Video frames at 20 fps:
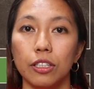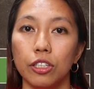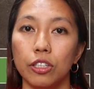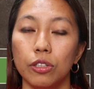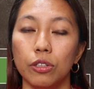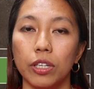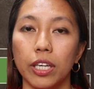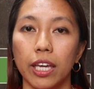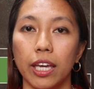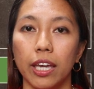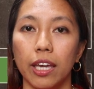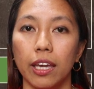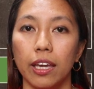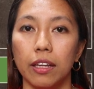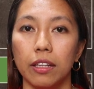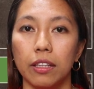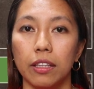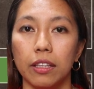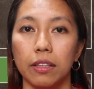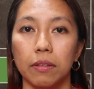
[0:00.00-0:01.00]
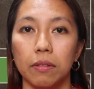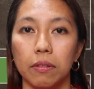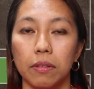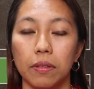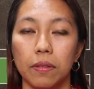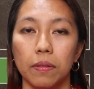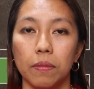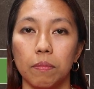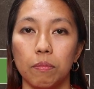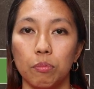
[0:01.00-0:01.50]
You can
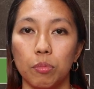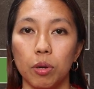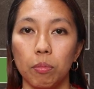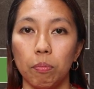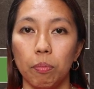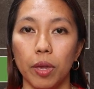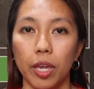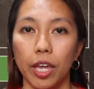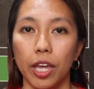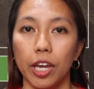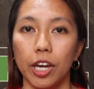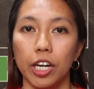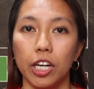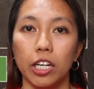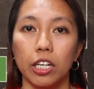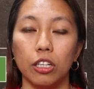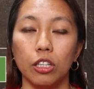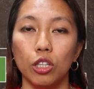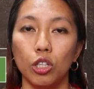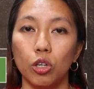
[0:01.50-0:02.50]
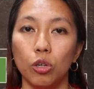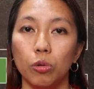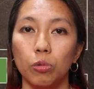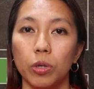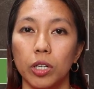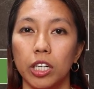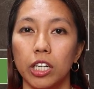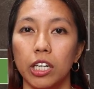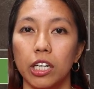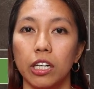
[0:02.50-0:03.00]
prepare
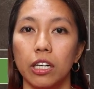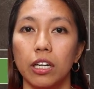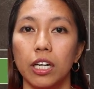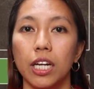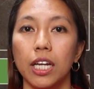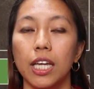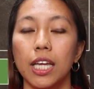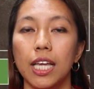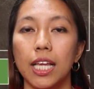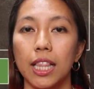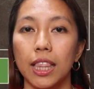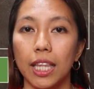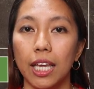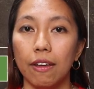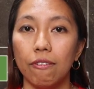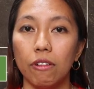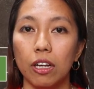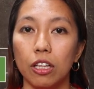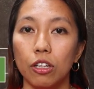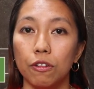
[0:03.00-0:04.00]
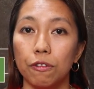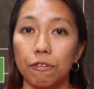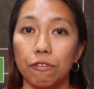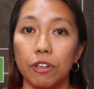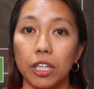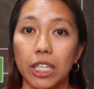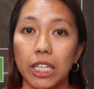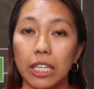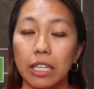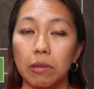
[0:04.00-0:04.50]
lower level of
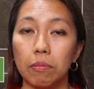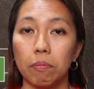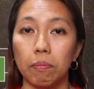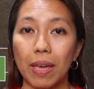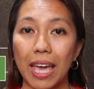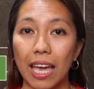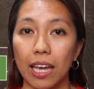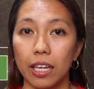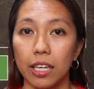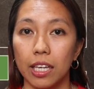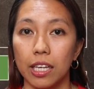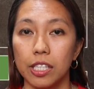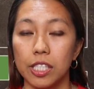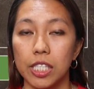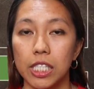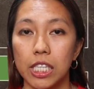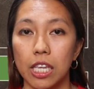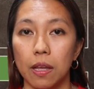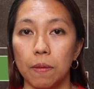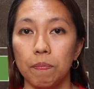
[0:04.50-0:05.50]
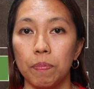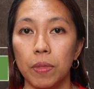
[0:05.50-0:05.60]
reading packets